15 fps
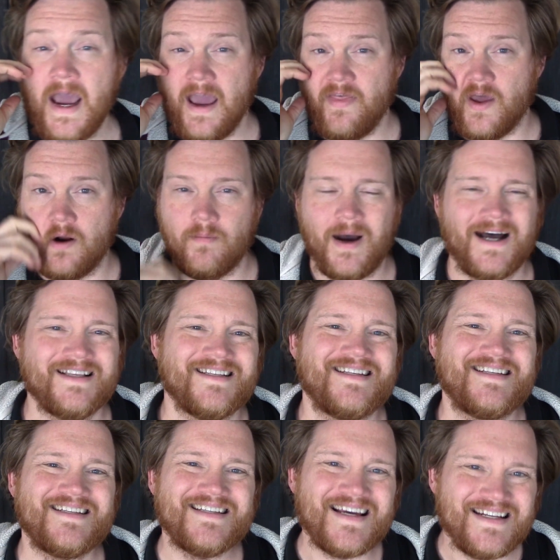Hey there. On
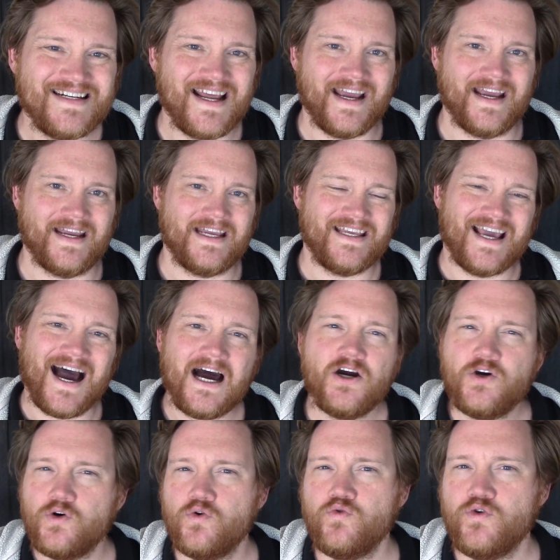Sunday,
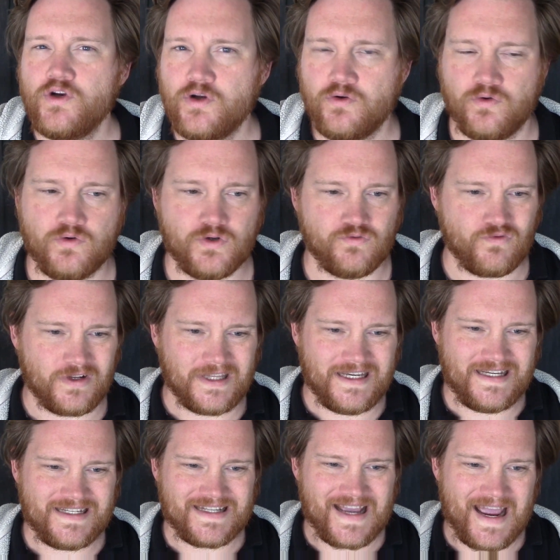Yahoo News released